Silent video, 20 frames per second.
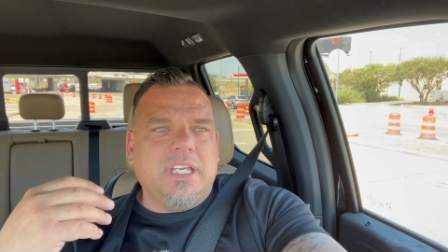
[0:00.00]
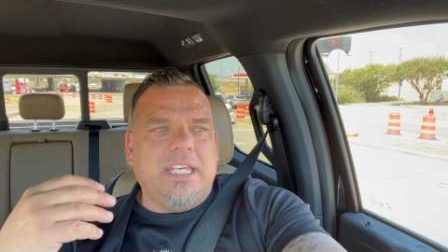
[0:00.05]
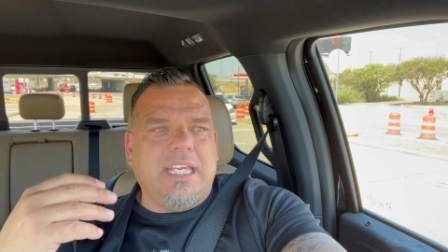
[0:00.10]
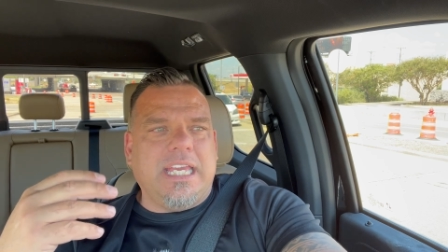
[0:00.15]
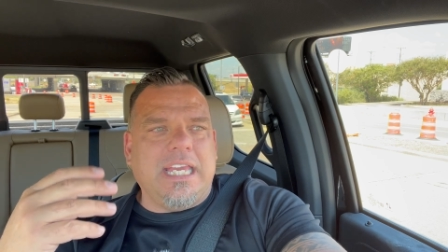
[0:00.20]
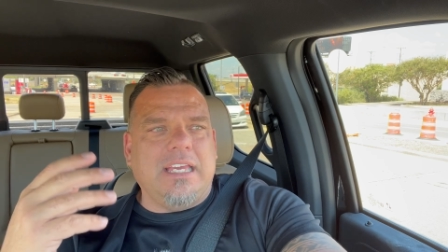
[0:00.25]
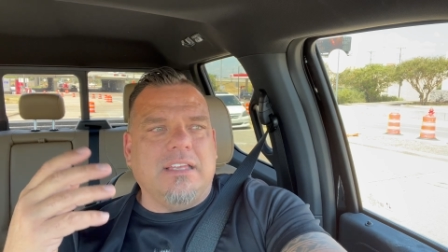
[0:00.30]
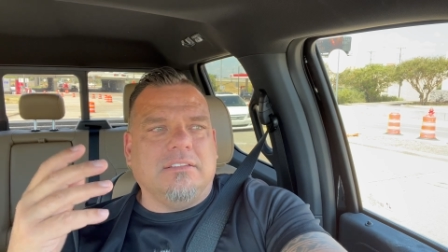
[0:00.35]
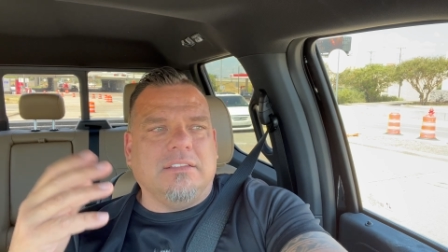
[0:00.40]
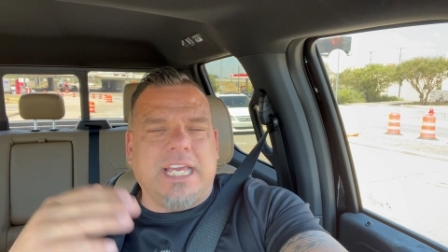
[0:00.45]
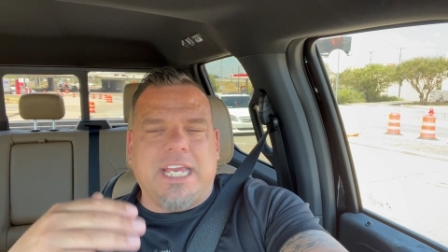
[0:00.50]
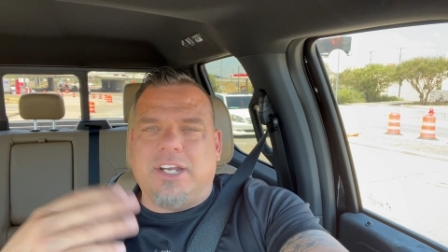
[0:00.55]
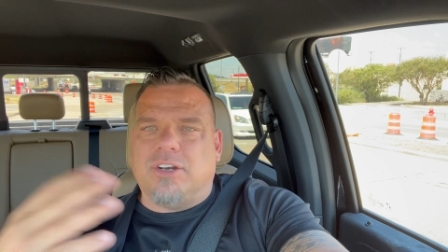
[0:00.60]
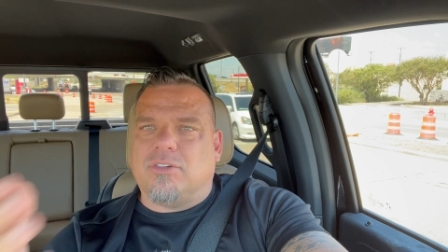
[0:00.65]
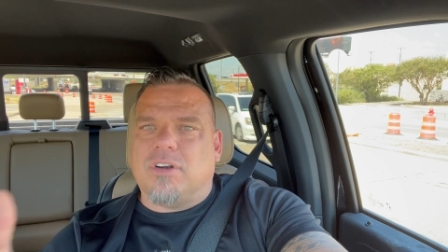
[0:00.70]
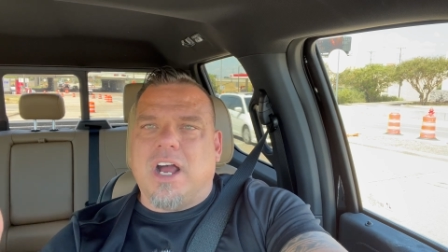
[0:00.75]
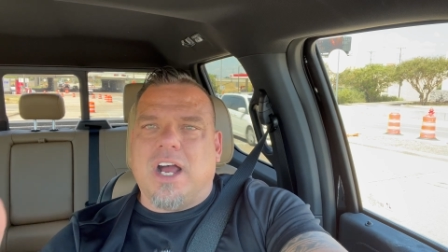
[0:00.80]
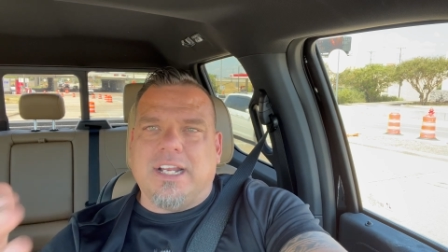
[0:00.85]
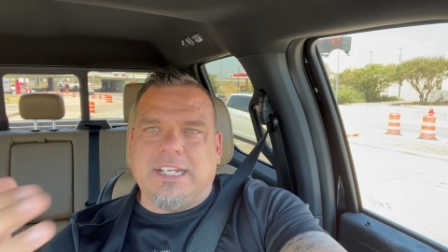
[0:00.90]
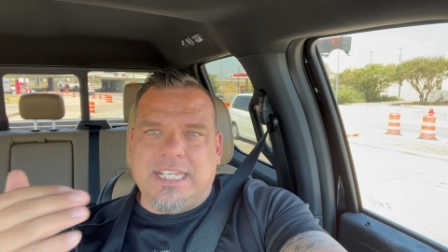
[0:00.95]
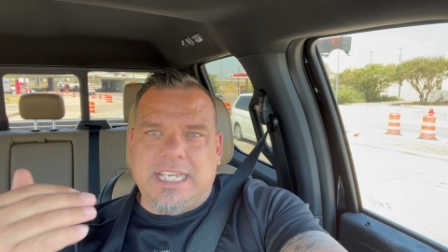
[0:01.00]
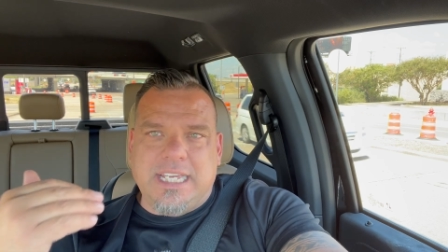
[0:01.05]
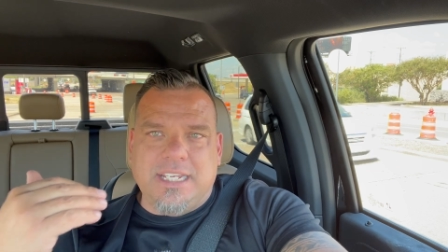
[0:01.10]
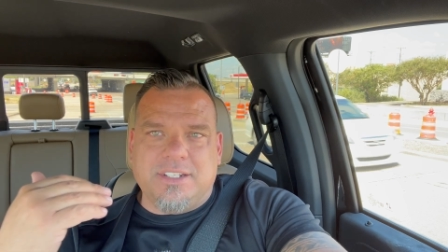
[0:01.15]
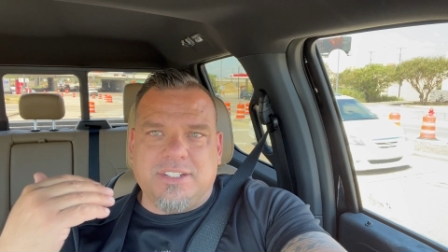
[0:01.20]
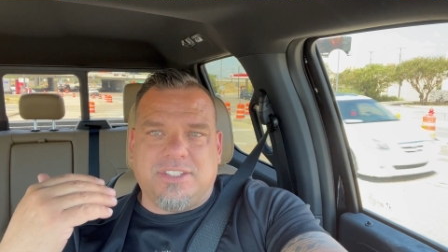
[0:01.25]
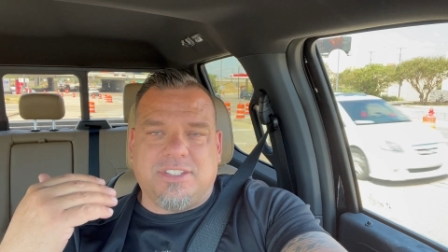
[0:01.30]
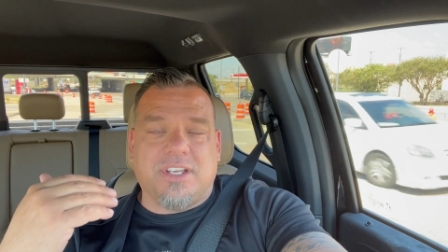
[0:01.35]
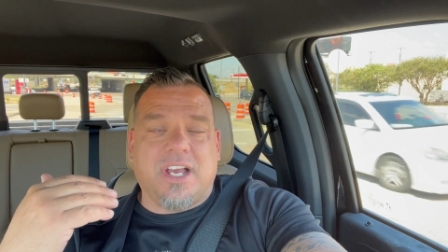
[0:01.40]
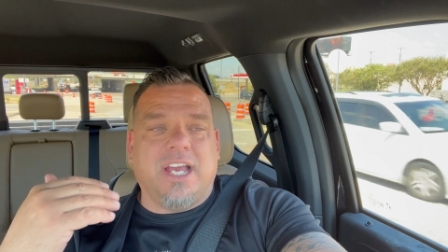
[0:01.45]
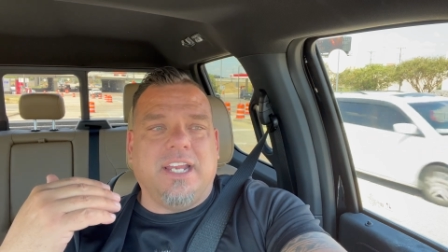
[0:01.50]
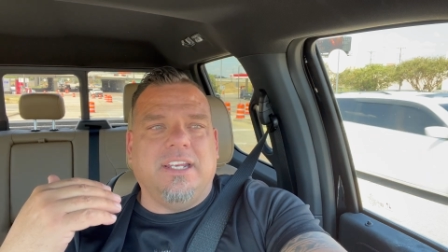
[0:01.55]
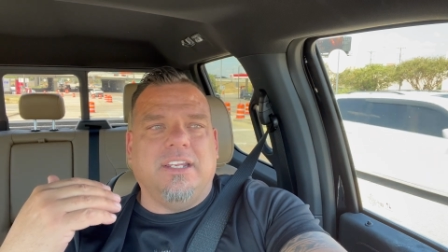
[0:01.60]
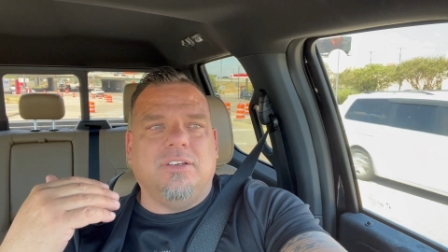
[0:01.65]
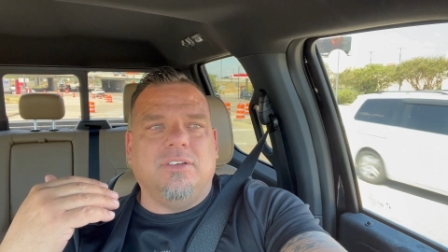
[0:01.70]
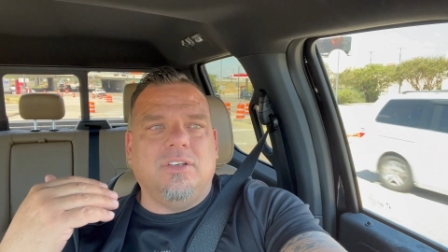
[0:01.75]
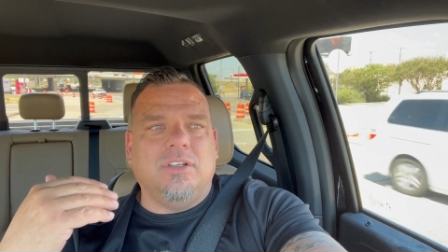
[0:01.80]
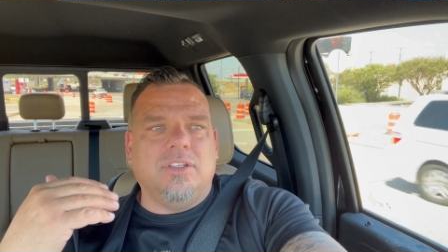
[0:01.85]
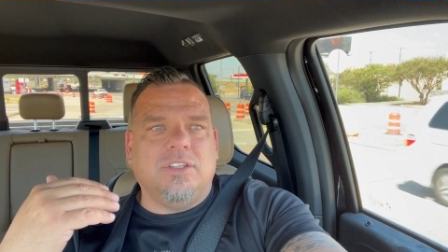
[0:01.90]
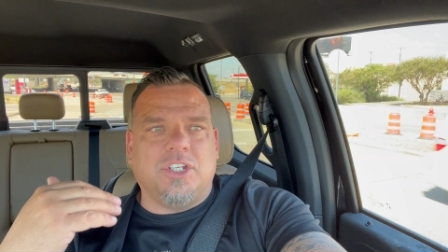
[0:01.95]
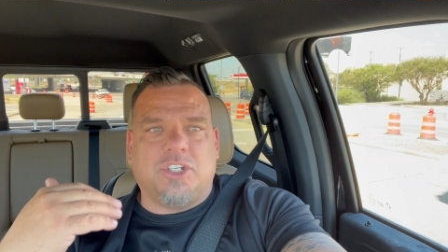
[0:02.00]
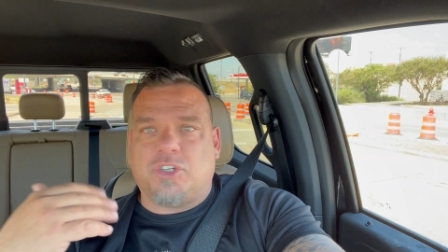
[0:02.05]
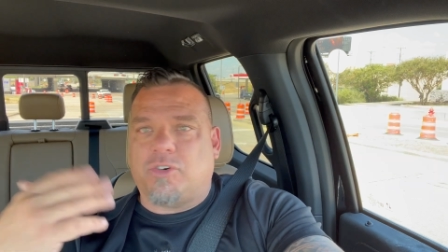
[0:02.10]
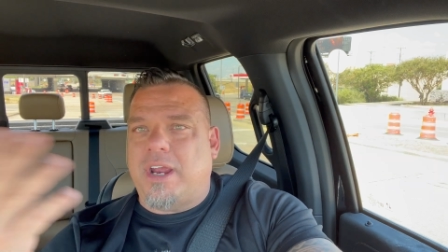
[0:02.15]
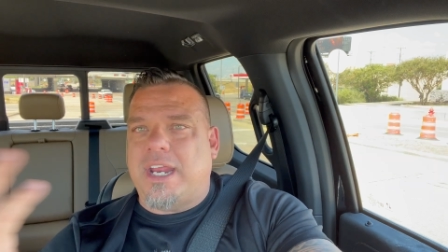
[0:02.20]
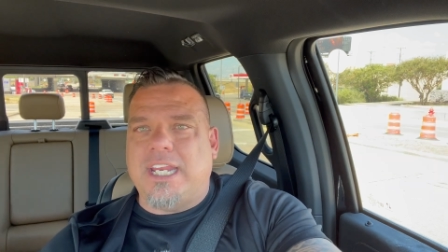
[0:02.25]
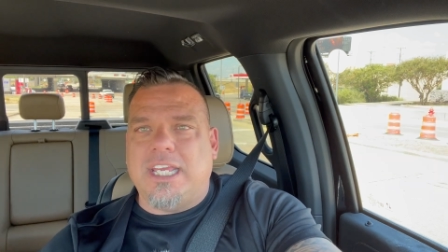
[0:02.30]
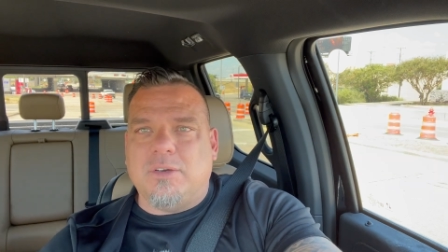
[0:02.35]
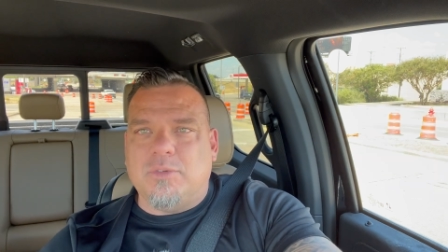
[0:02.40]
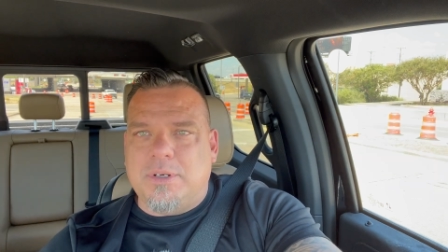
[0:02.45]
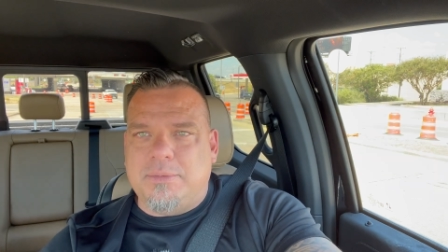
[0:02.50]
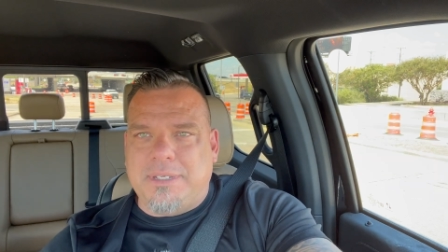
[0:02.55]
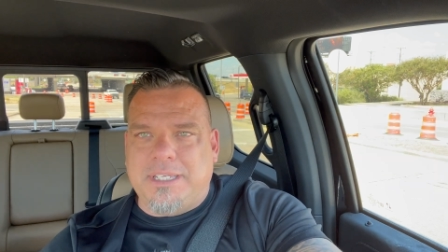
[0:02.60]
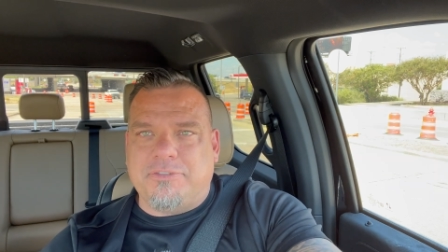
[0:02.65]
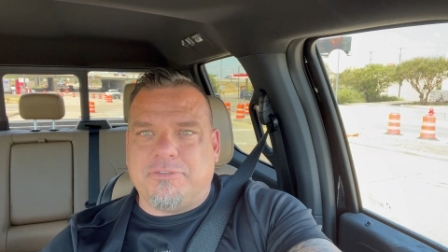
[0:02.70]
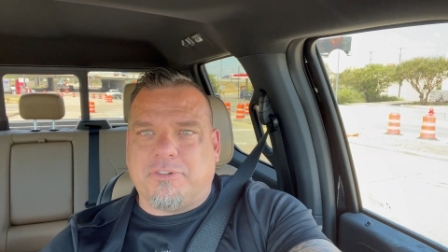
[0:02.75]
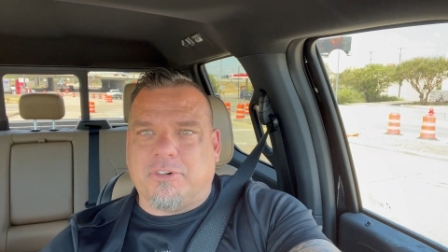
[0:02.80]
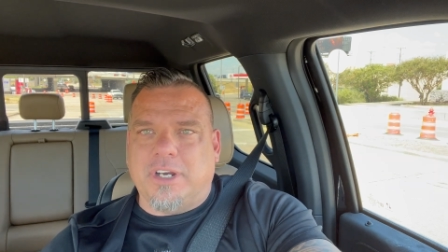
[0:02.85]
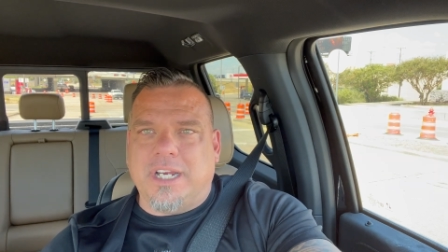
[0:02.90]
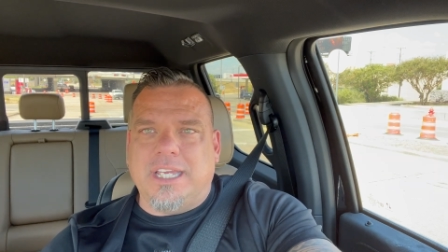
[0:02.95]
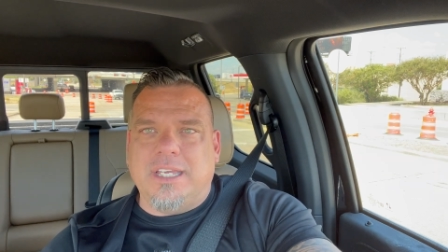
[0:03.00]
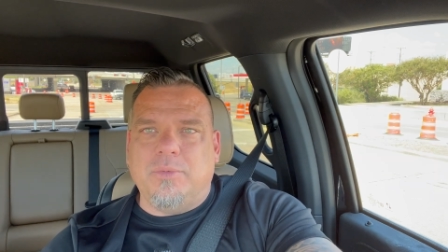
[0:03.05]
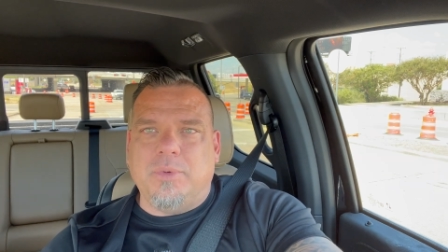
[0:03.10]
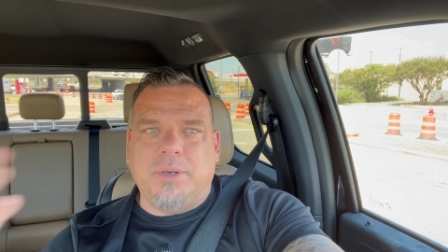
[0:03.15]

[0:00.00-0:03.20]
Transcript: he, later on, he decided the training would be free.